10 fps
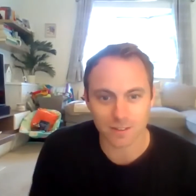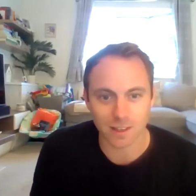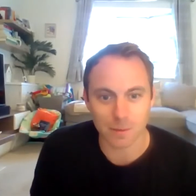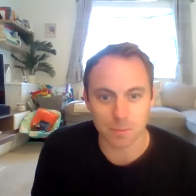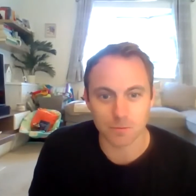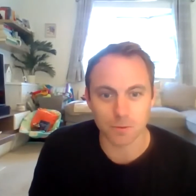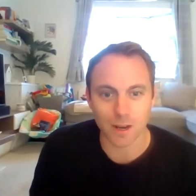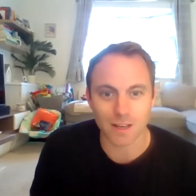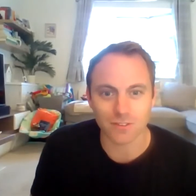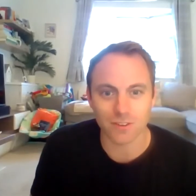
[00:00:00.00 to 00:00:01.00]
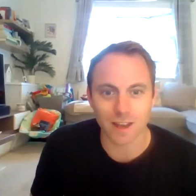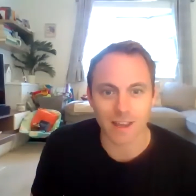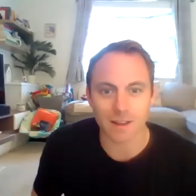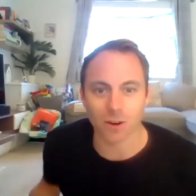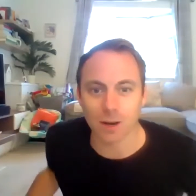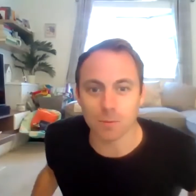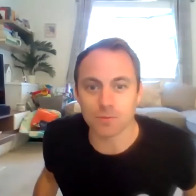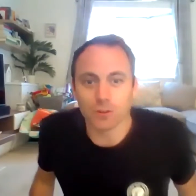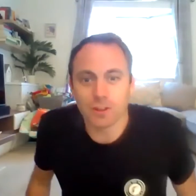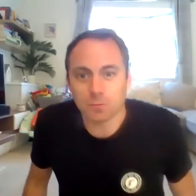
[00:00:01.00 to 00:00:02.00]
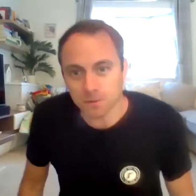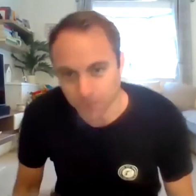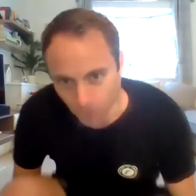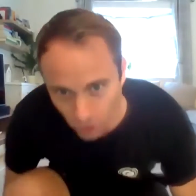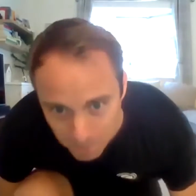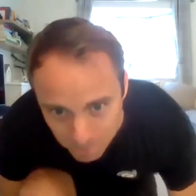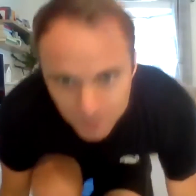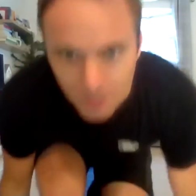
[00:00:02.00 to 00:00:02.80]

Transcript: type of raise today. All right, we've done this before.